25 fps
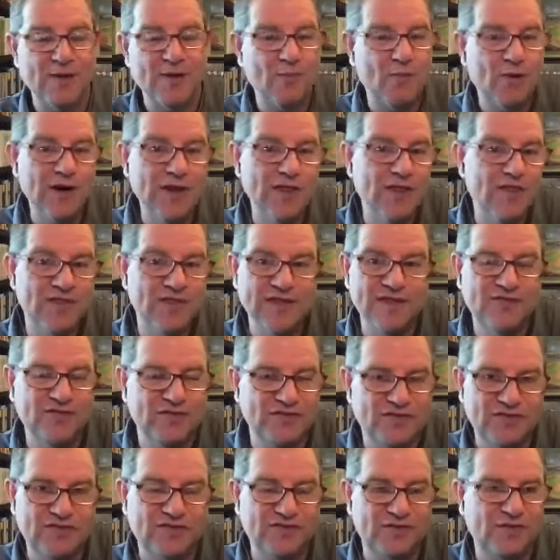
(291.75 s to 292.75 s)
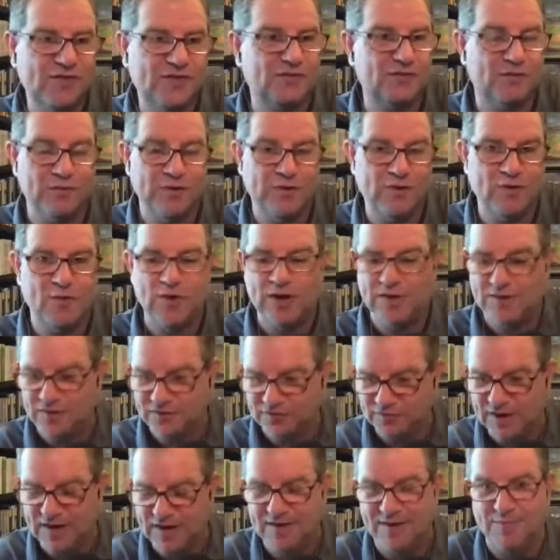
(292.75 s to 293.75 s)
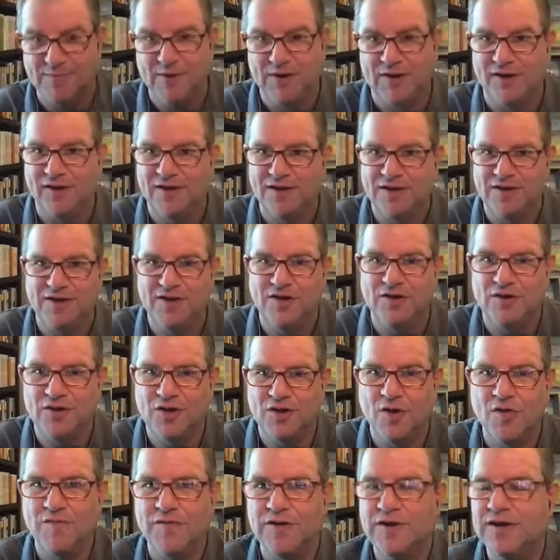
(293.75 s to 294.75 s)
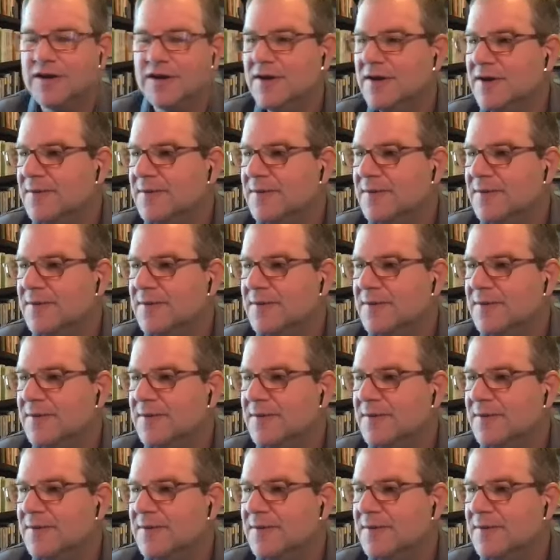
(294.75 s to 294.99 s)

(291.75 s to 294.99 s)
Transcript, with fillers: And one of the things that just because we're recording this right in the middle of, you know, COVID,